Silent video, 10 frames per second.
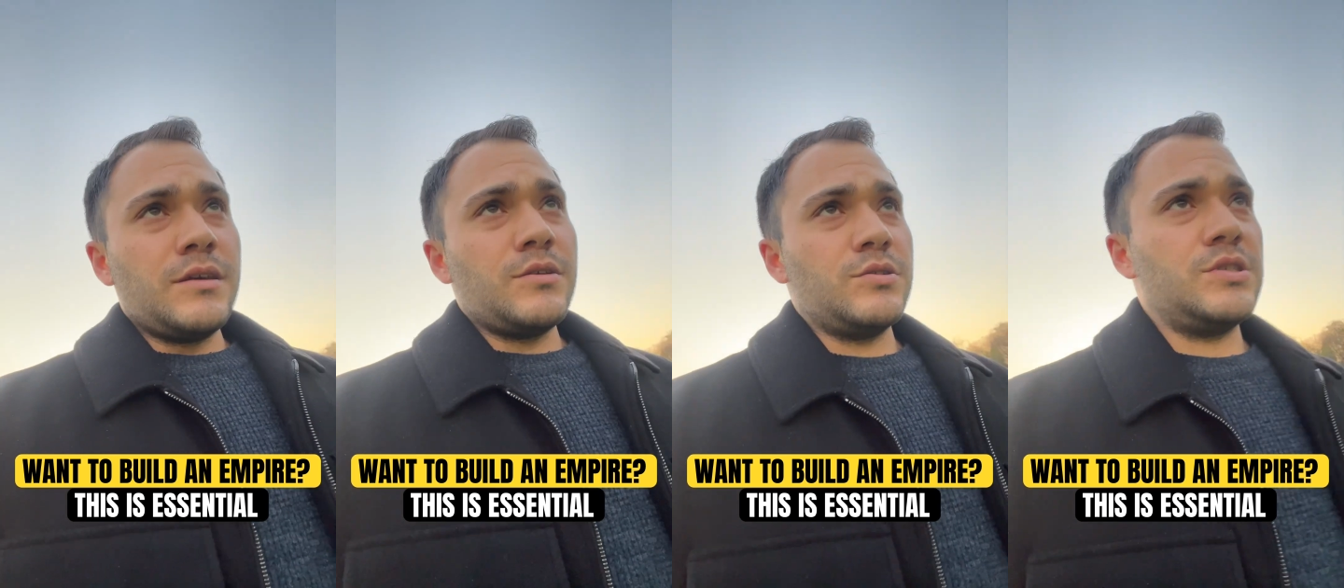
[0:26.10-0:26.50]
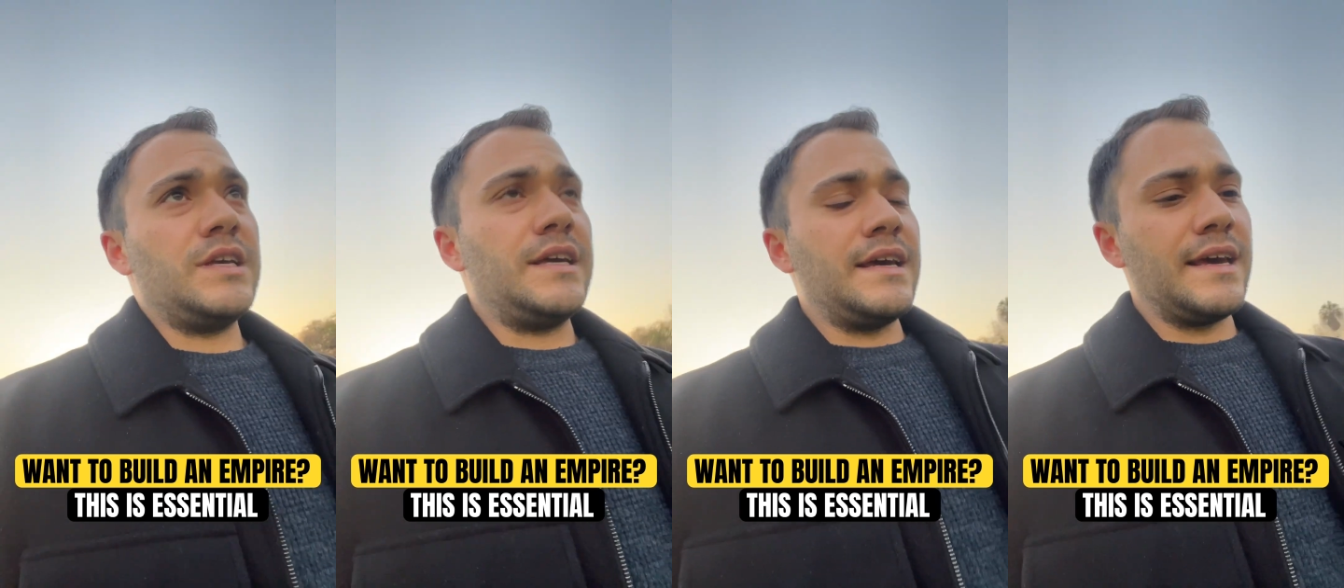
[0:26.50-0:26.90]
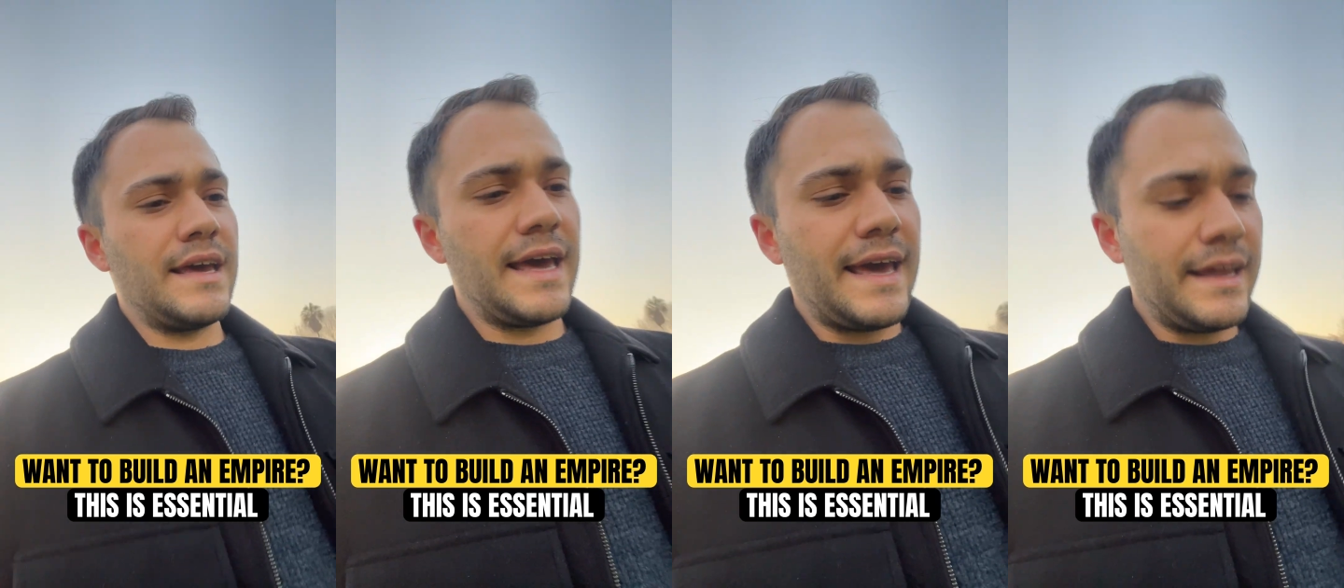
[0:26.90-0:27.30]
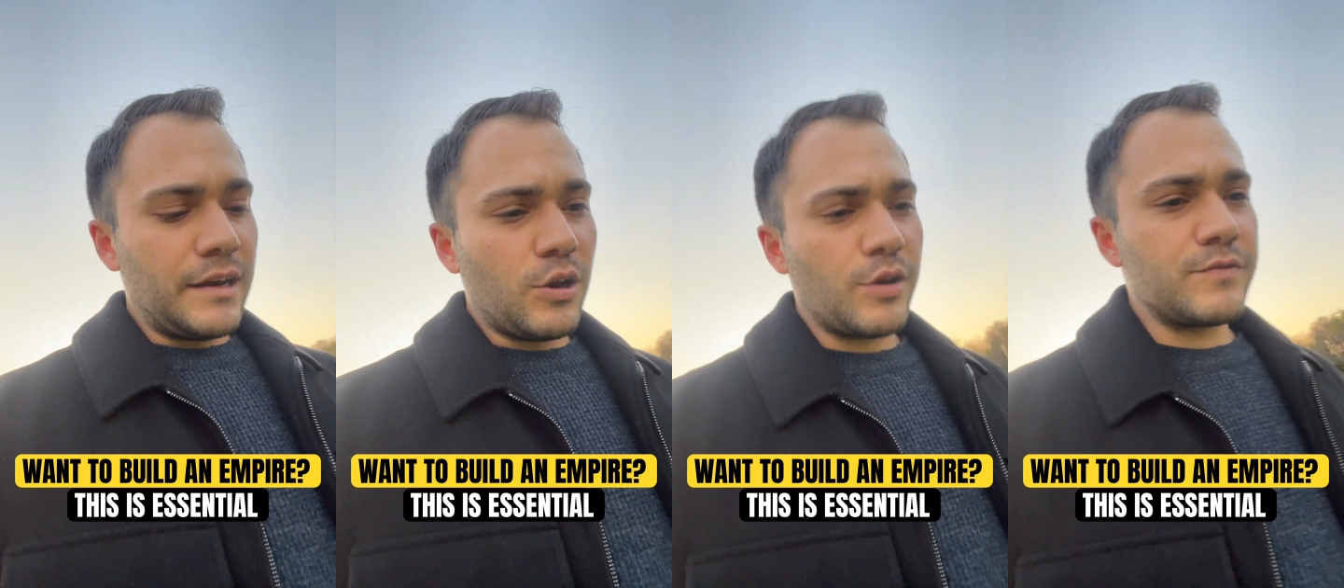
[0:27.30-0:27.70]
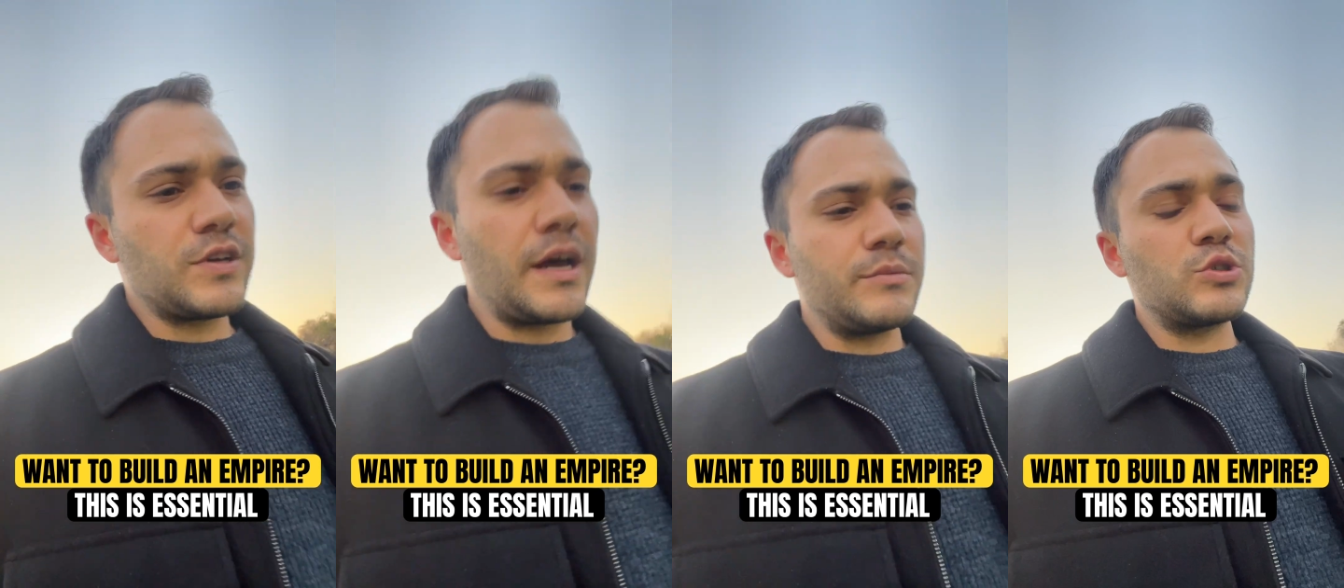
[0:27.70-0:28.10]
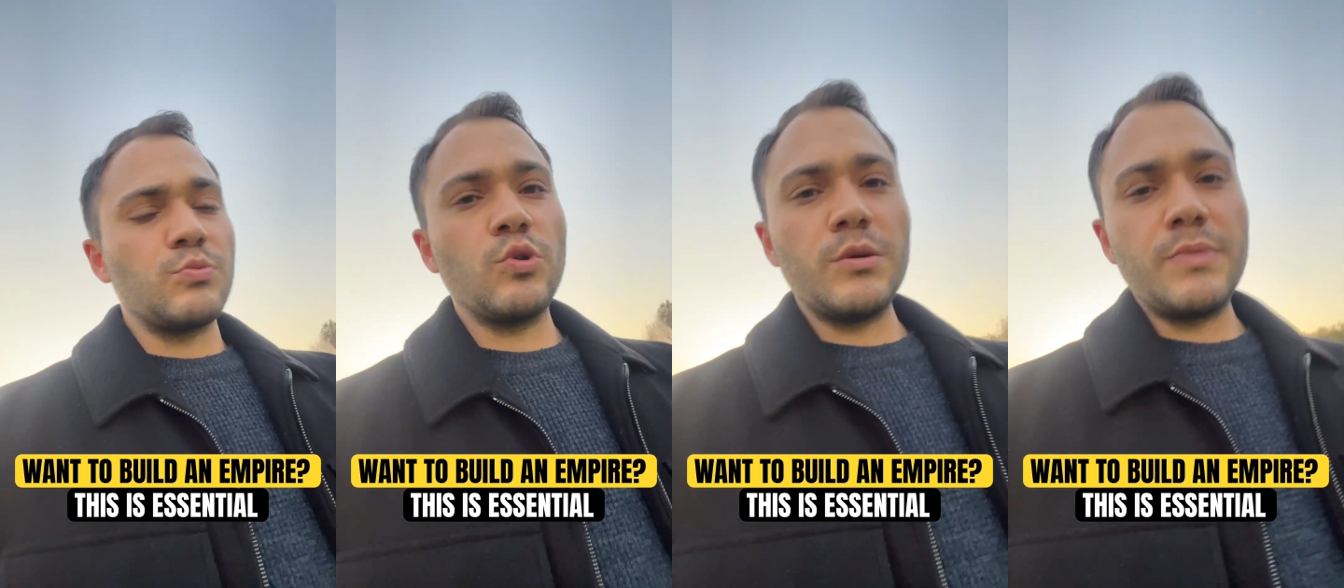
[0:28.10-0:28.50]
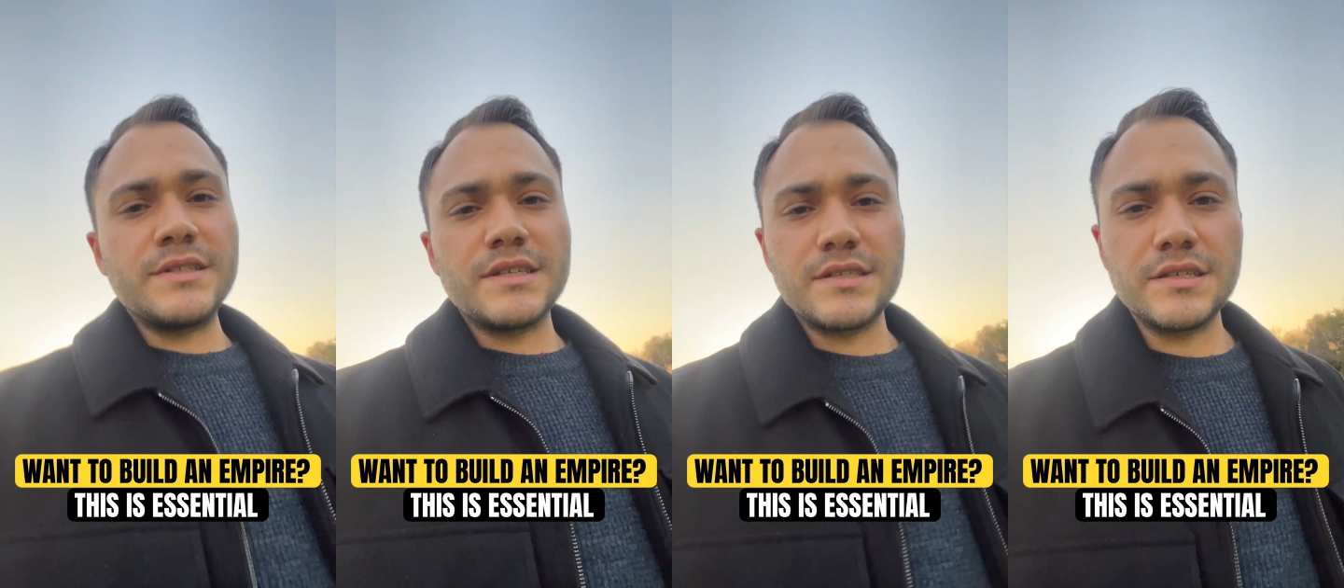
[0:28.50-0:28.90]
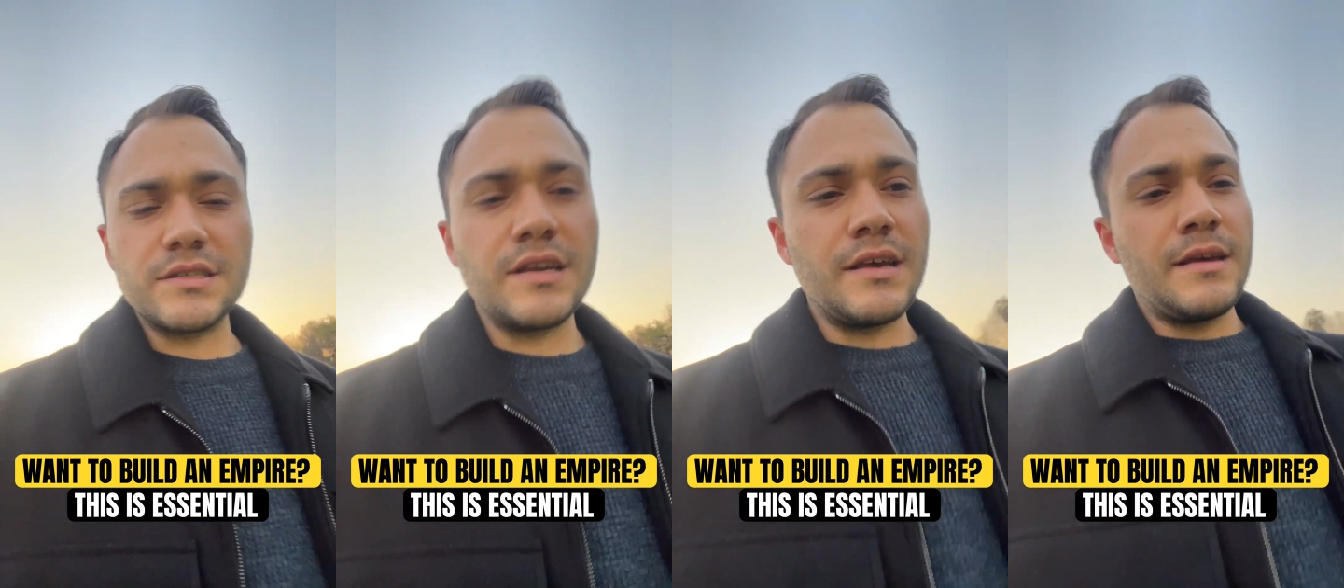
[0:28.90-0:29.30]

You see, and a lot of times smaller businesses